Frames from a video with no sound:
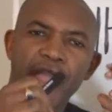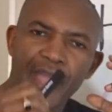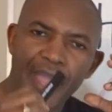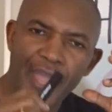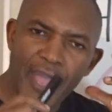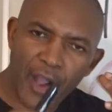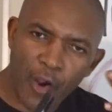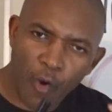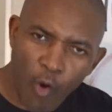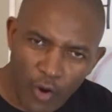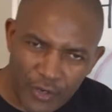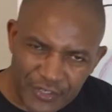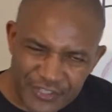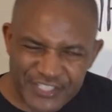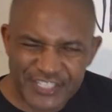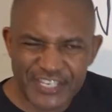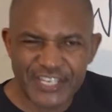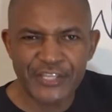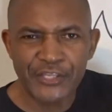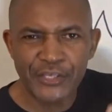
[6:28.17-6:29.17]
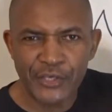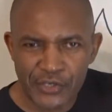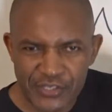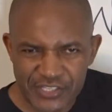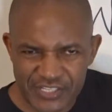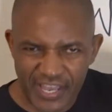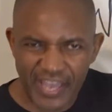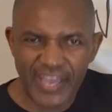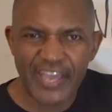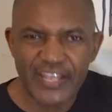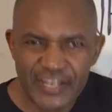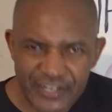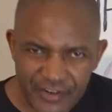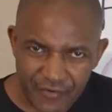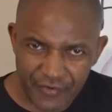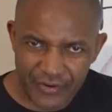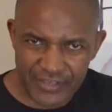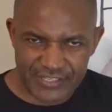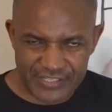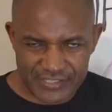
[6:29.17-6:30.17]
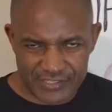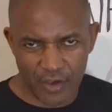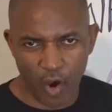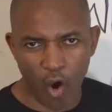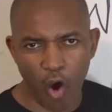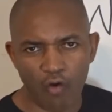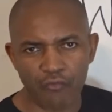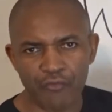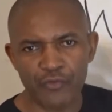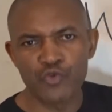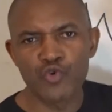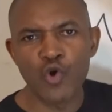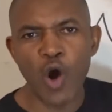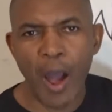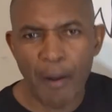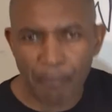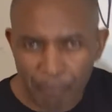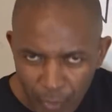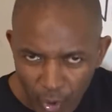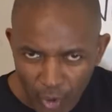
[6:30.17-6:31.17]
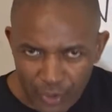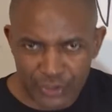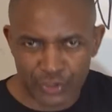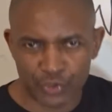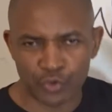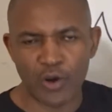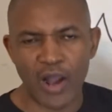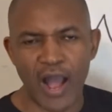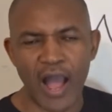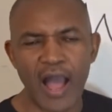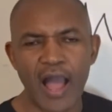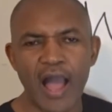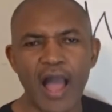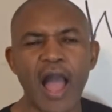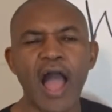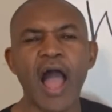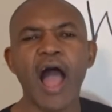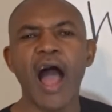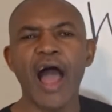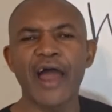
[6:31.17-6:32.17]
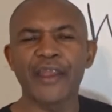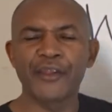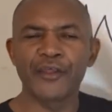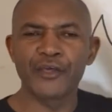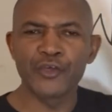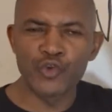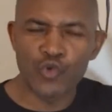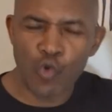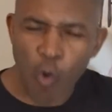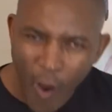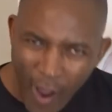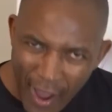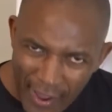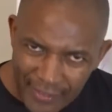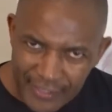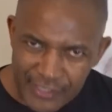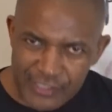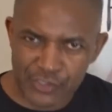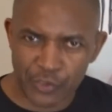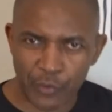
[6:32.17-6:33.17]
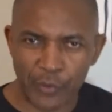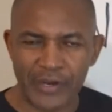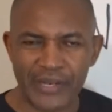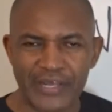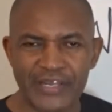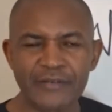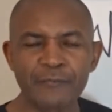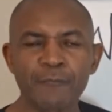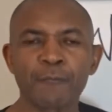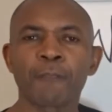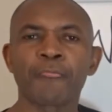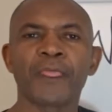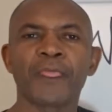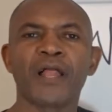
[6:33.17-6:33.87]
a continuous increase of your blood sugar and your insulin